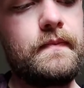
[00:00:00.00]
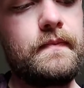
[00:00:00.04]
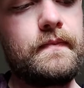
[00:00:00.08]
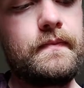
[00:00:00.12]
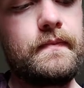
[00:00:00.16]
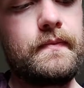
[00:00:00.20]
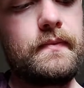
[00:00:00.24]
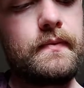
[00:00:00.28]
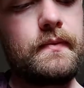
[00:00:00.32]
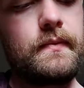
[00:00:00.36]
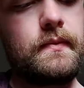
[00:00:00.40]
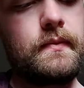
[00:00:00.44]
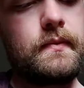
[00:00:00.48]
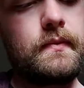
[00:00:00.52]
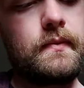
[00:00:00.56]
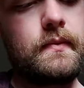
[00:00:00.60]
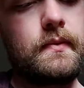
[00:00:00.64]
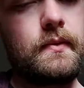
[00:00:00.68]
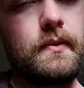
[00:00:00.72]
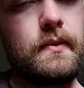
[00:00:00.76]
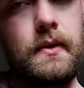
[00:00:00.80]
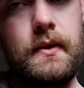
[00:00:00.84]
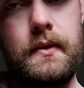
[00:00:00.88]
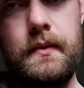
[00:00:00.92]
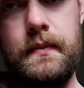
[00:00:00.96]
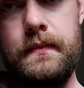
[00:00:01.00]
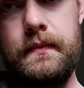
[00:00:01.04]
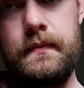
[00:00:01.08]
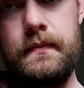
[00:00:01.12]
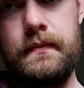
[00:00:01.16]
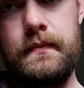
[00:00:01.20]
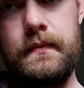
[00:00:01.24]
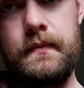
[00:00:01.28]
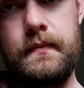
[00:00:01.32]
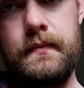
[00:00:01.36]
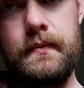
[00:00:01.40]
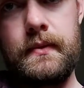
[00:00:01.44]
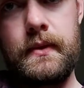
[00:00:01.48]

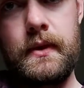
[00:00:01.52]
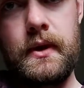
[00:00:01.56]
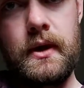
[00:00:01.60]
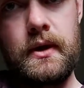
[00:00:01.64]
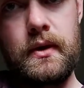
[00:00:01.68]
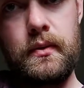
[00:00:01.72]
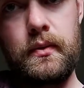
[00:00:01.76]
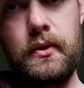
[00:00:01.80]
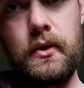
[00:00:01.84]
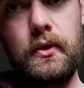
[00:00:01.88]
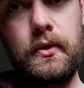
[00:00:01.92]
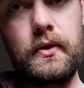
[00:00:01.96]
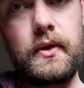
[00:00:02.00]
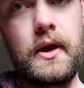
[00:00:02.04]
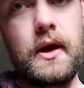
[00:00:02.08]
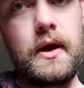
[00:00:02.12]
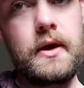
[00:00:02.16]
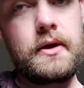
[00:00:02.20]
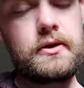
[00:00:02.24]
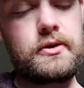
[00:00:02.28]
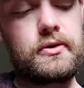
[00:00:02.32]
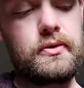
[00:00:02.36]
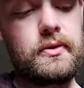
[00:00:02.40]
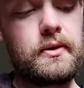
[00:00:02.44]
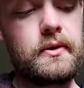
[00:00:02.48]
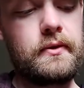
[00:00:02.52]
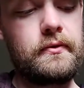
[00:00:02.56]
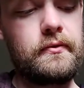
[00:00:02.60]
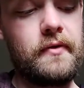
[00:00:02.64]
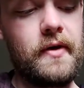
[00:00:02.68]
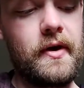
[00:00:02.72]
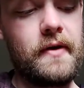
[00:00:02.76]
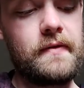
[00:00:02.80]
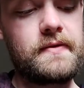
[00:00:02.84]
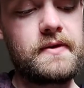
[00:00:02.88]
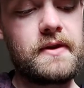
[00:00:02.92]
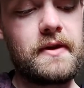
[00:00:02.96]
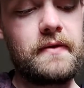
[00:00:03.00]
Then we go to the A string,
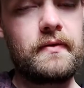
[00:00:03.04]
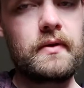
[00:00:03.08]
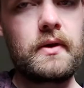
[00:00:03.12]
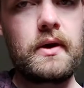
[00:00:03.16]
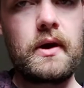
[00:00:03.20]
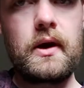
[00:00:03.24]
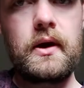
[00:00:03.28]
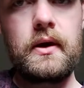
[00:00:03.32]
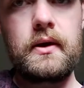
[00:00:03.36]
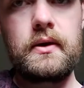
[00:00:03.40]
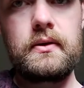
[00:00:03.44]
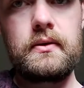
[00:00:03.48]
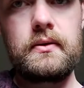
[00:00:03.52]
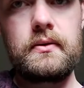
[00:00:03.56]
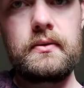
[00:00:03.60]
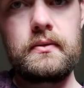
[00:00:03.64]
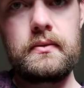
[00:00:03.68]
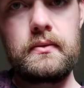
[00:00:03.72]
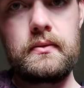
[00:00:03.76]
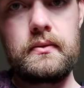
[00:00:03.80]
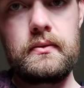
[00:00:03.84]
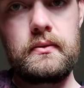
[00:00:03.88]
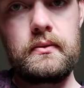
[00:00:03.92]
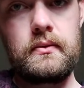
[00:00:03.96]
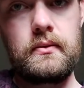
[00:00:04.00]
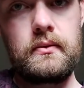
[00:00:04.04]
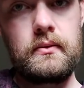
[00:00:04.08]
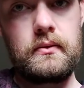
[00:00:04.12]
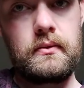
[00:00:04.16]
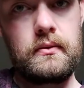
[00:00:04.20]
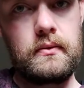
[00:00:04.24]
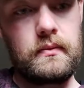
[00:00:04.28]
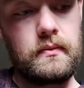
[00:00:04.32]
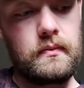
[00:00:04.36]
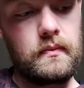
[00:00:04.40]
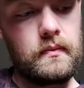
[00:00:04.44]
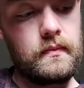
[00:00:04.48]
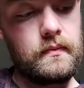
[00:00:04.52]
5, 7, 9.
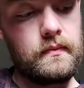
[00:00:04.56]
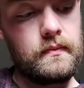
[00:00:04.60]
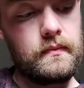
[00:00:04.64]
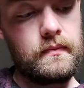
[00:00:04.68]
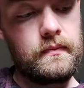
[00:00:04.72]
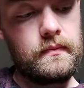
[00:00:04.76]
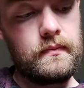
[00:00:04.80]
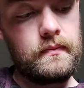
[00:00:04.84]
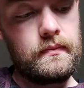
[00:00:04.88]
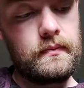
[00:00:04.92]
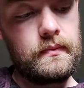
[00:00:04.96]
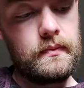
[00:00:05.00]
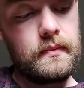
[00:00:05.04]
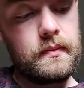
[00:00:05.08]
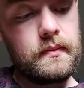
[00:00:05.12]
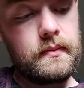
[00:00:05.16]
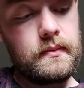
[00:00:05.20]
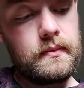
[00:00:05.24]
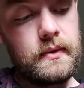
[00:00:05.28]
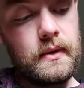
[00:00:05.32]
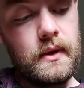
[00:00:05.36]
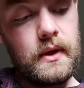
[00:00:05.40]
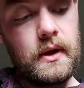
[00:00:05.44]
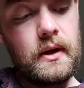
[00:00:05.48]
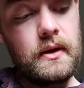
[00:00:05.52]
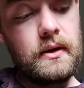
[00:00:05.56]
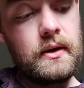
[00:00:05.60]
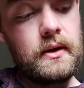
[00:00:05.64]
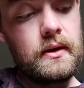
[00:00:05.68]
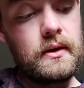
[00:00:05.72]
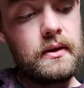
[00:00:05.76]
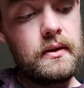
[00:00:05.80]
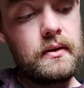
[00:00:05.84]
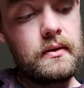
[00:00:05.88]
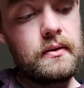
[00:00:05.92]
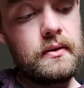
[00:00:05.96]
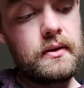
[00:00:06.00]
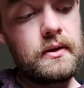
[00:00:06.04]
And
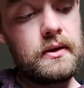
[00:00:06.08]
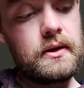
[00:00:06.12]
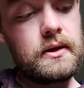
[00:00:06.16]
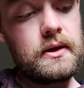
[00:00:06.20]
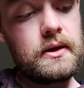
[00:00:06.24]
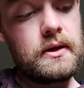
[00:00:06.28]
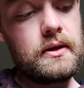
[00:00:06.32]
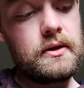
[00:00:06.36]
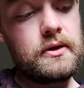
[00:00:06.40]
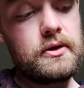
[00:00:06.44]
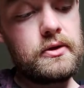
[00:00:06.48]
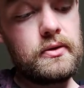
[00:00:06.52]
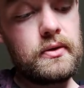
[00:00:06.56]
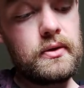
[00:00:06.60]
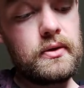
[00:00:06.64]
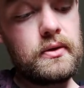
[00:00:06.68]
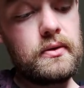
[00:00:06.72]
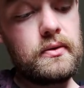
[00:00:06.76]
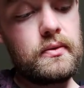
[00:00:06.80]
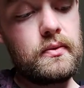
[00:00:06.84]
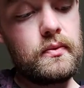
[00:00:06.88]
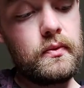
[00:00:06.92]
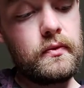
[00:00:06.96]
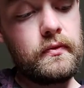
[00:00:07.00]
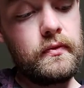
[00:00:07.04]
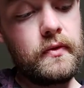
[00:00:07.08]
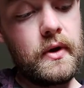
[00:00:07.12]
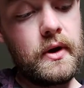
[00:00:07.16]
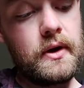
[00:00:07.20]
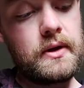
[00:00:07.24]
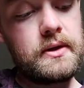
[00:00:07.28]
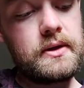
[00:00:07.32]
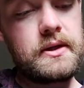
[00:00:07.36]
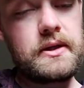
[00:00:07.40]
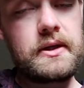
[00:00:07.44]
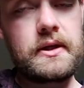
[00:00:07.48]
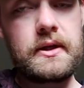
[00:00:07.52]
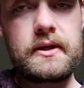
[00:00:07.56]
then the D string, we've got
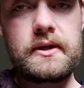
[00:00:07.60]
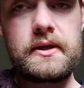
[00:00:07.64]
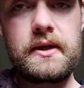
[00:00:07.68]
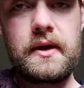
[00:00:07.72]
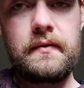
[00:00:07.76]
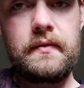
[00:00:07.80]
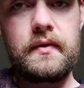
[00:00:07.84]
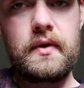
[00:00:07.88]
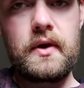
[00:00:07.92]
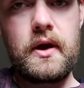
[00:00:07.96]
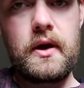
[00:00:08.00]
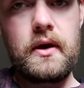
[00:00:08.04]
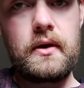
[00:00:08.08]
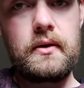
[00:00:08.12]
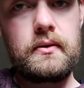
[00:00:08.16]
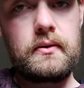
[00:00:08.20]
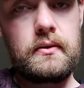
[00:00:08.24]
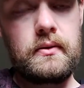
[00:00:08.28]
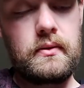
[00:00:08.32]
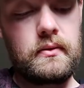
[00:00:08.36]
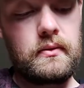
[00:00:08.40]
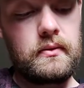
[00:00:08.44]
6, 7, 9.